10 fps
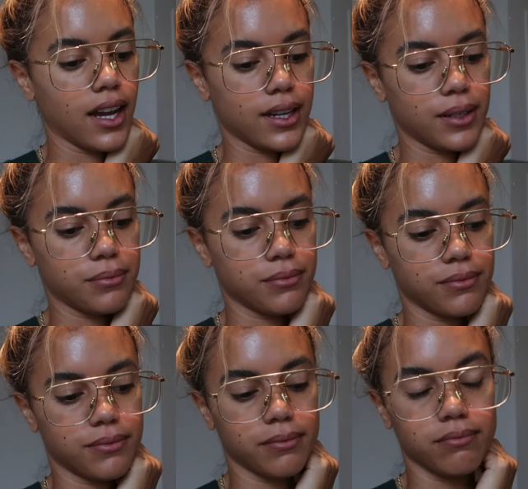
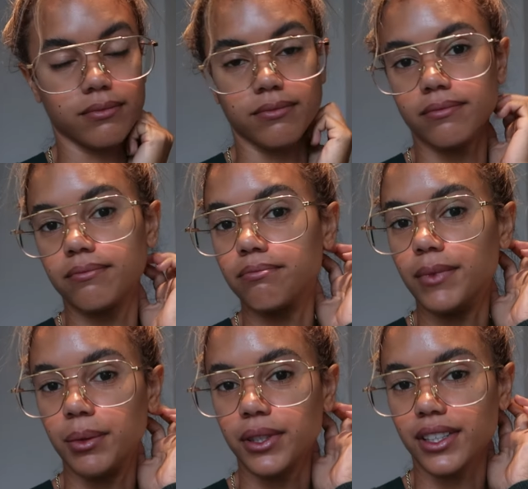
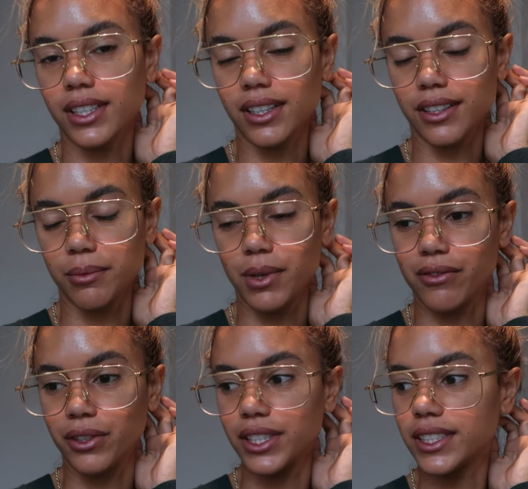Maybe you can hear it in
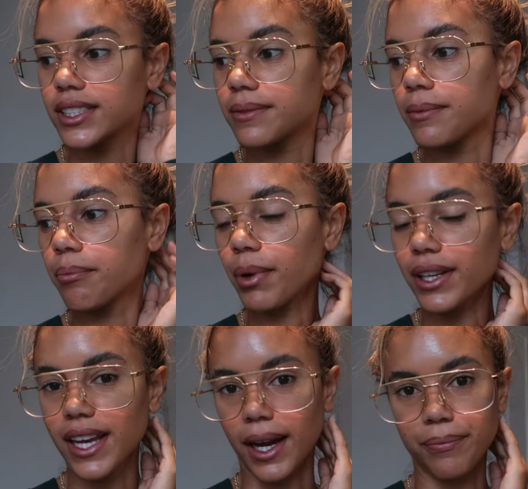my voice.
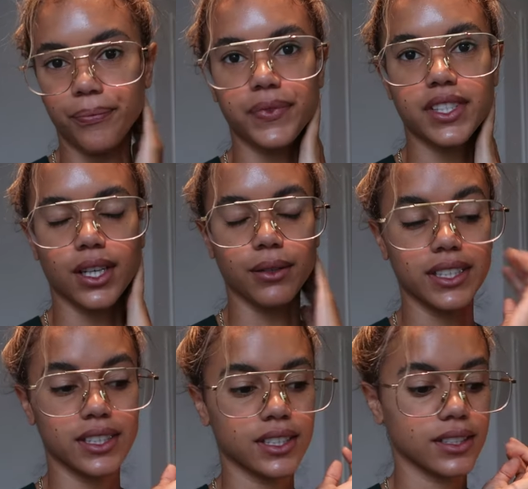But yeah, so
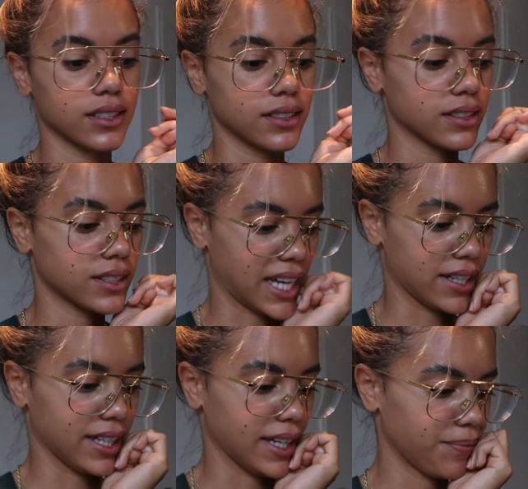it's
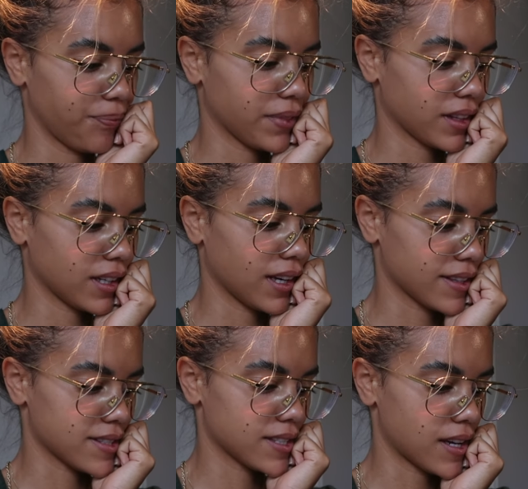Saturday.
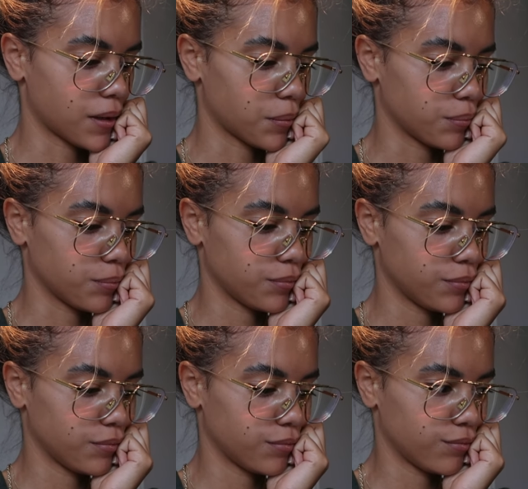It's
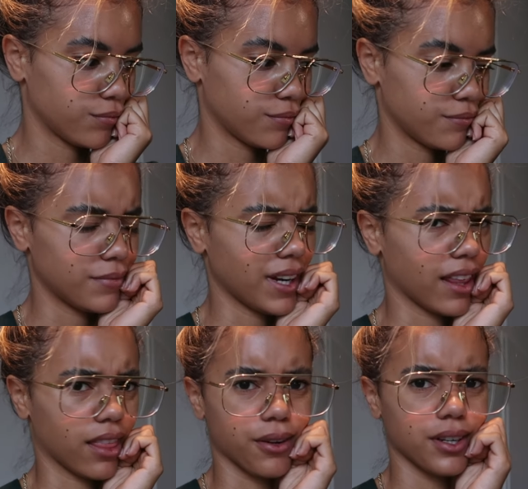
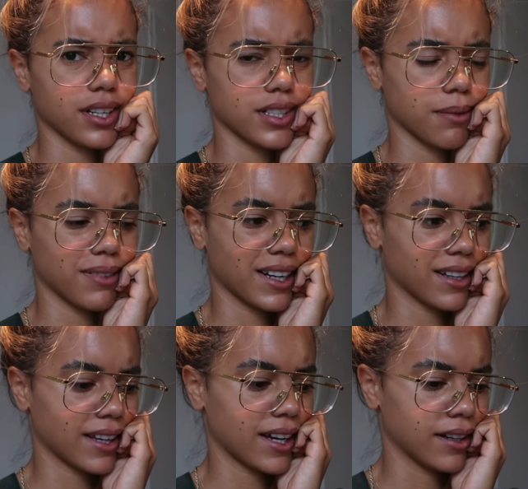9:30 or something
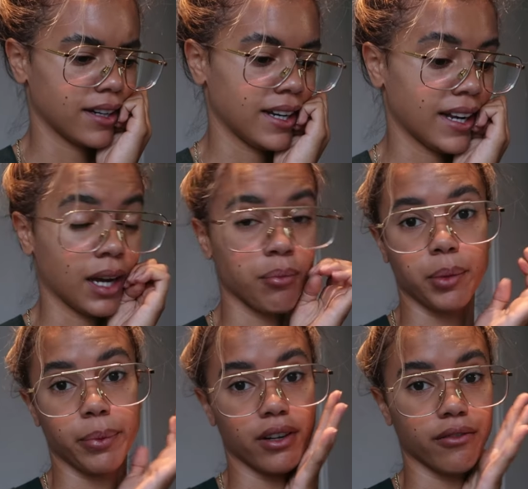like that, and I'm
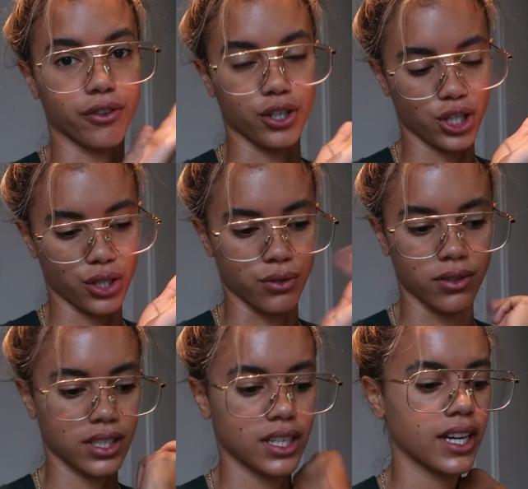preparing for a
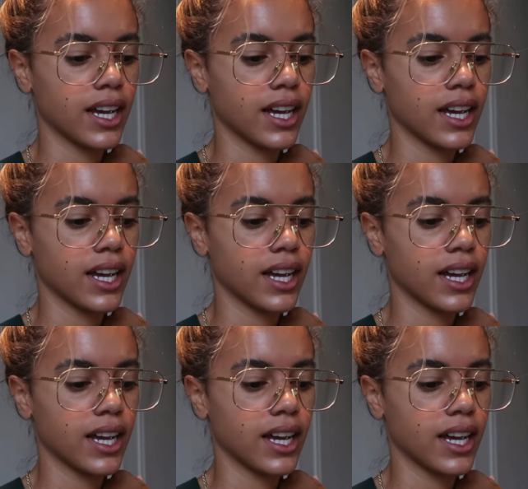shoot.